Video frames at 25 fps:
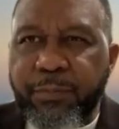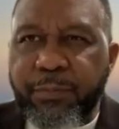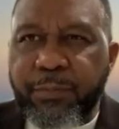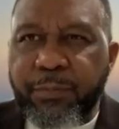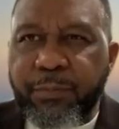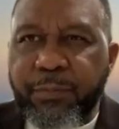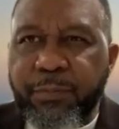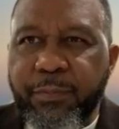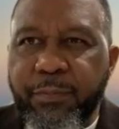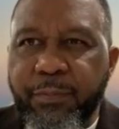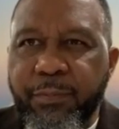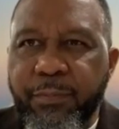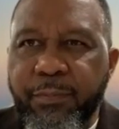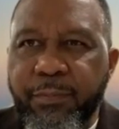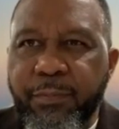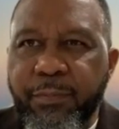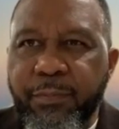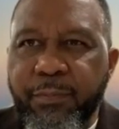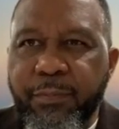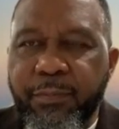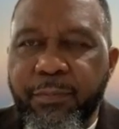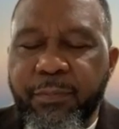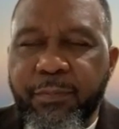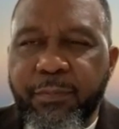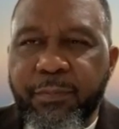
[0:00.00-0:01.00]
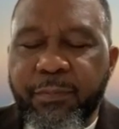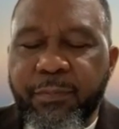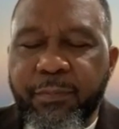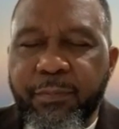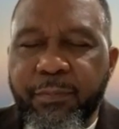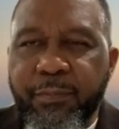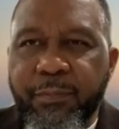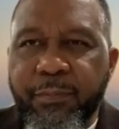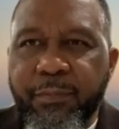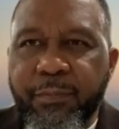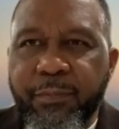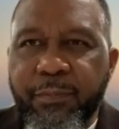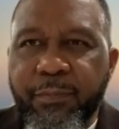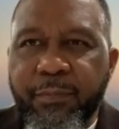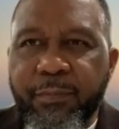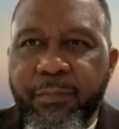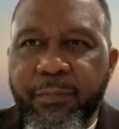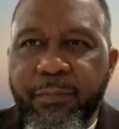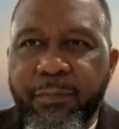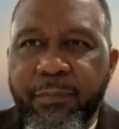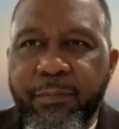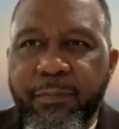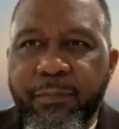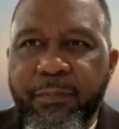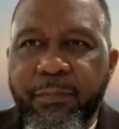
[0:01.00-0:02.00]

[no speech]